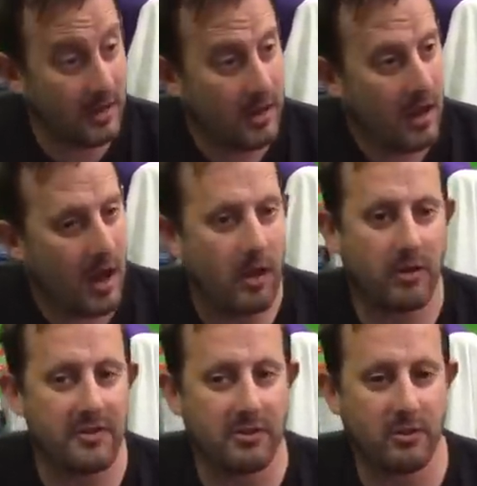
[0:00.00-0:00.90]
it? Yeah. Oh,
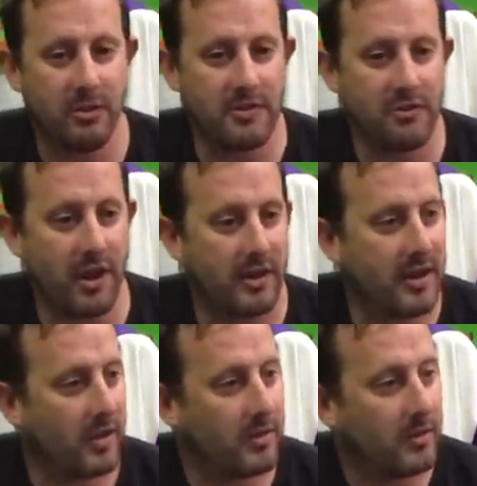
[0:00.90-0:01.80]
Griffon, Griffon shot it
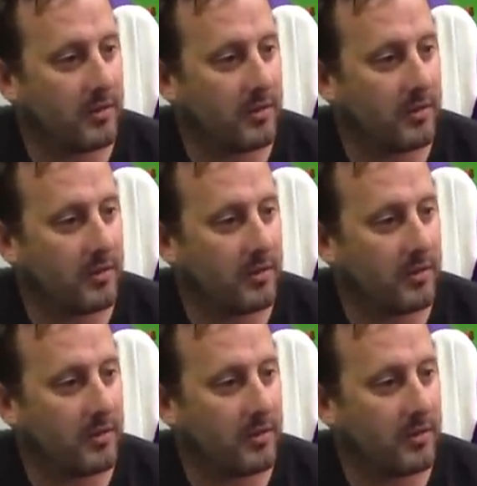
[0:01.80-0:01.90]
down.